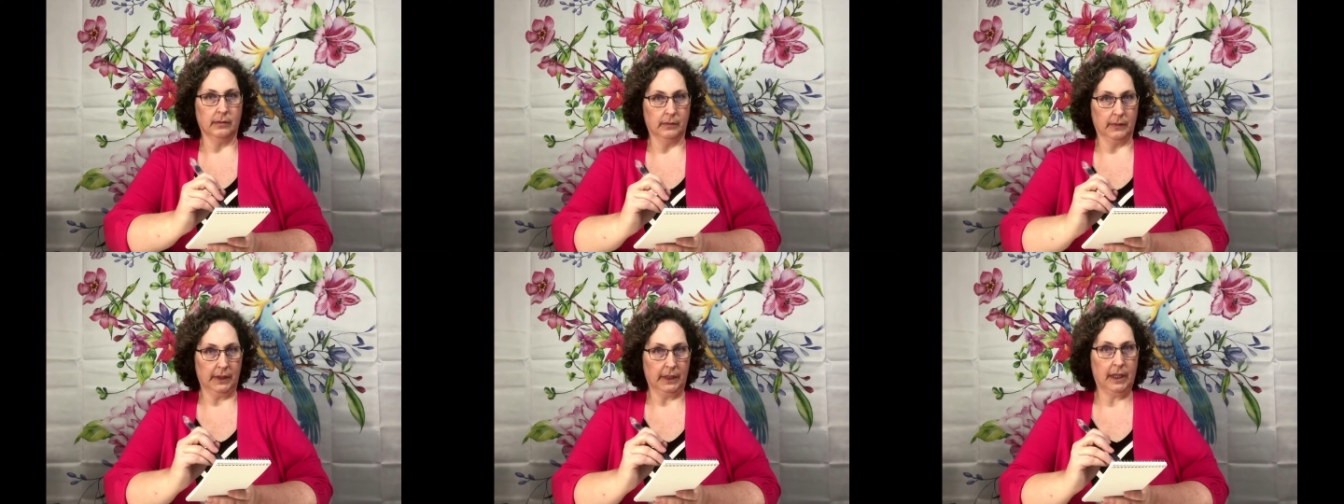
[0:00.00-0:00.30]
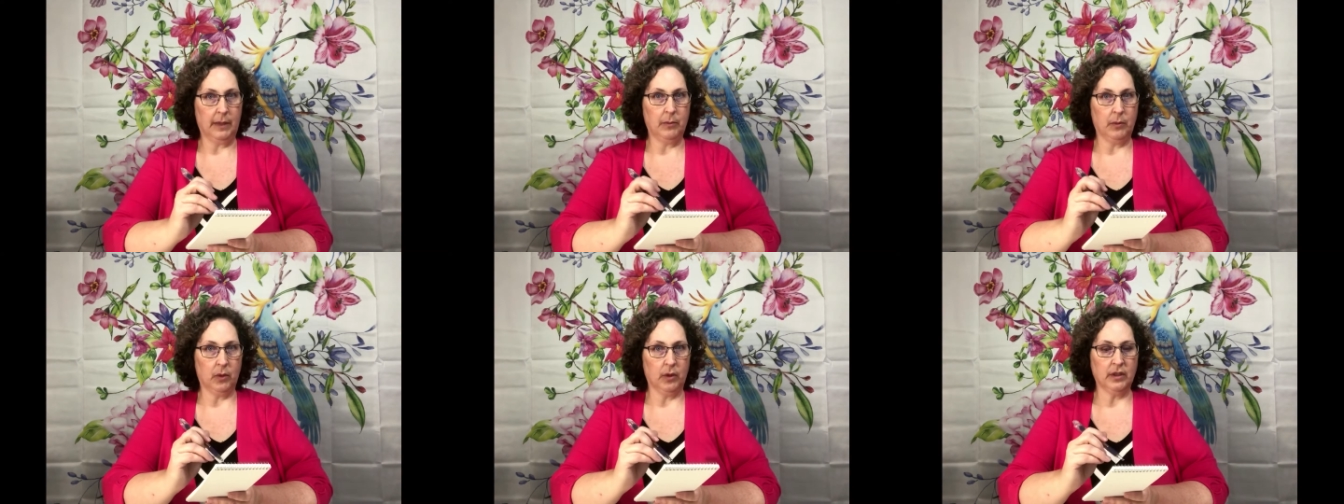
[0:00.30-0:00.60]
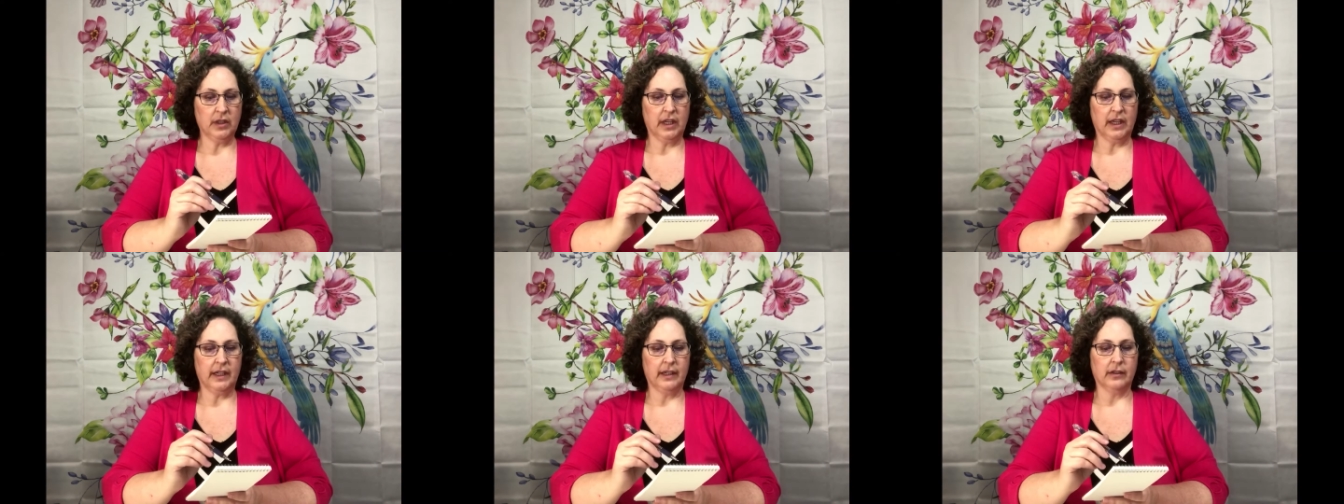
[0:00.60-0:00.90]
We need more
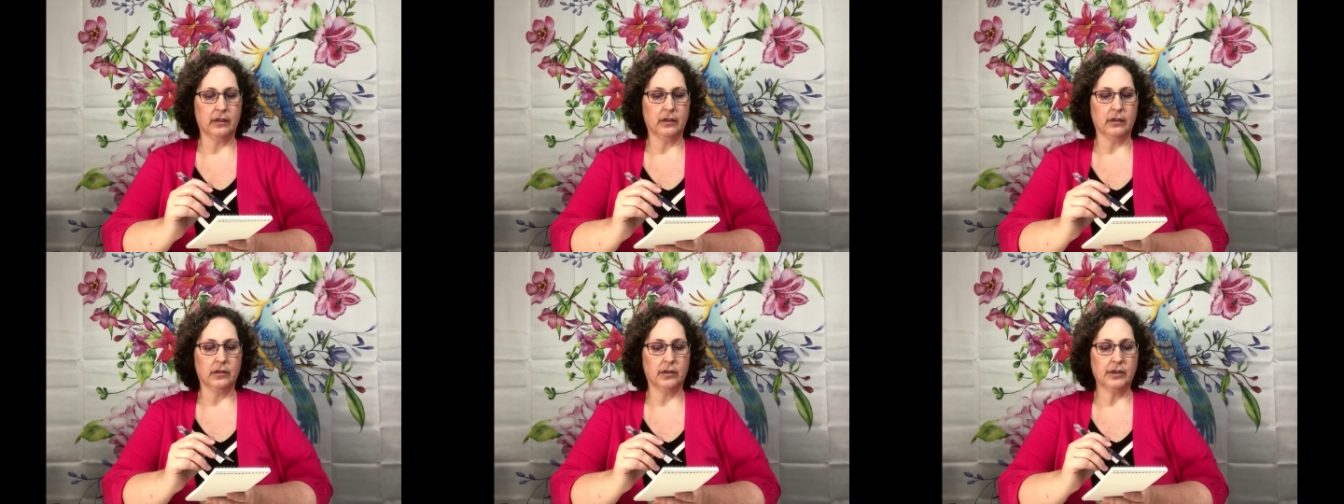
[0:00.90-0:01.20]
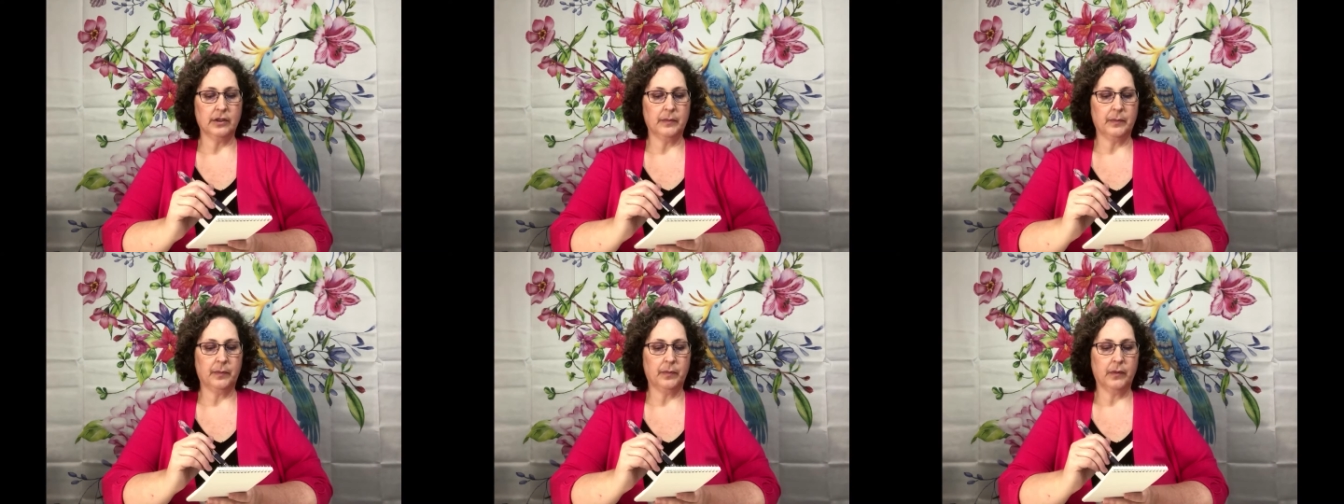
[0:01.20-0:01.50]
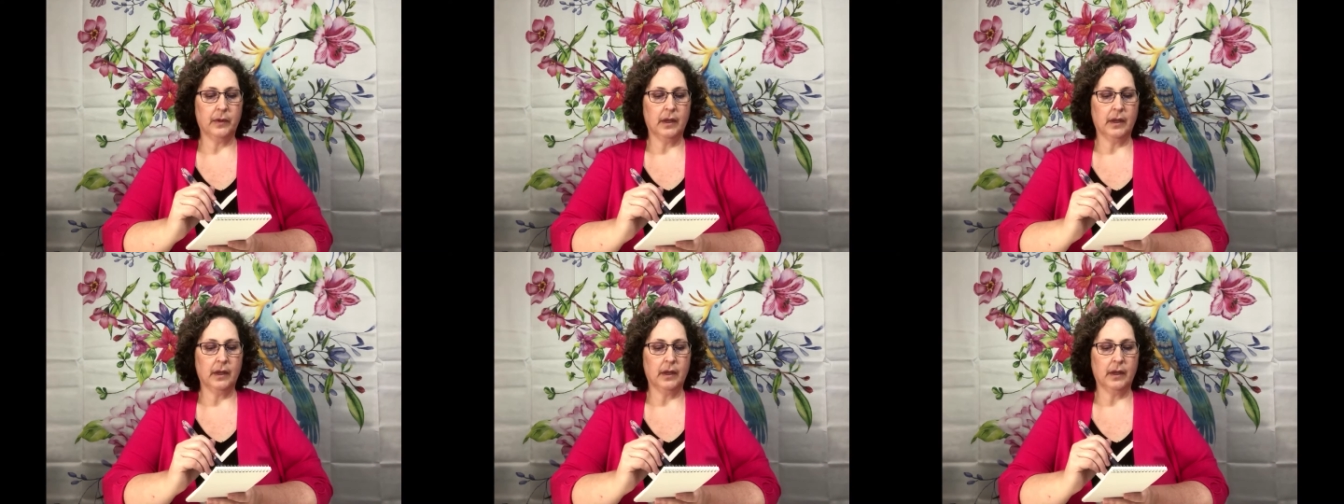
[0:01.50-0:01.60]
tigers.